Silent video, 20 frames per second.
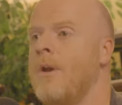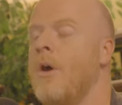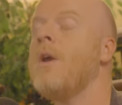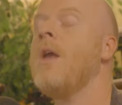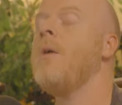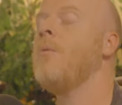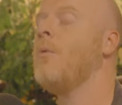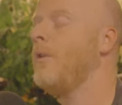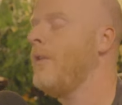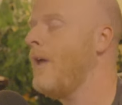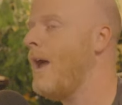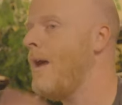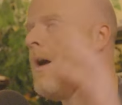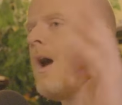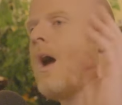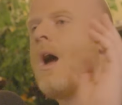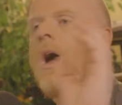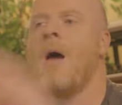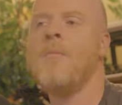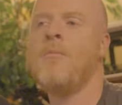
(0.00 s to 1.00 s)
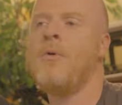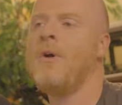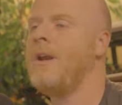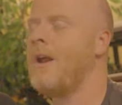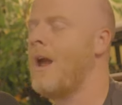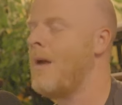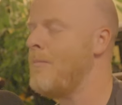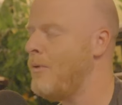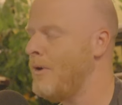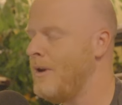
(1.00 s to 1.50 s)
been. Okay, well, that, I'm
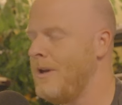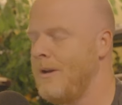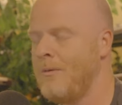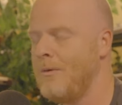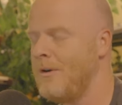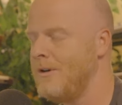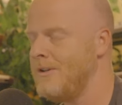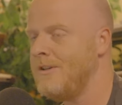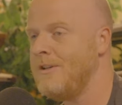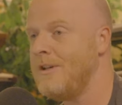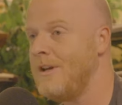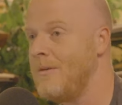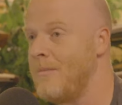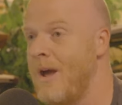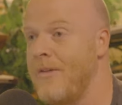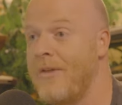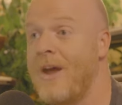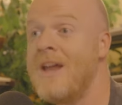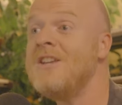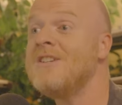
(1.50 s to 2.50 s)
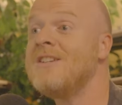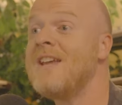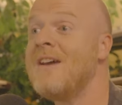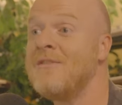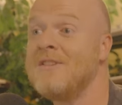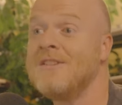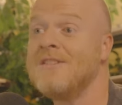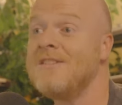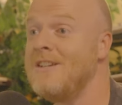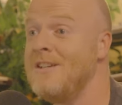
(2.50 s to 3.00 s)
putting I'm putting words into your mouth. I just
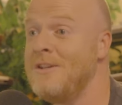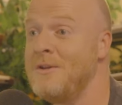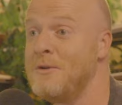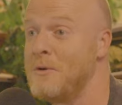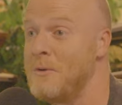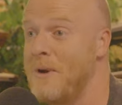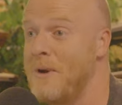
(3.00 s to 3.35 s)
haven't seen you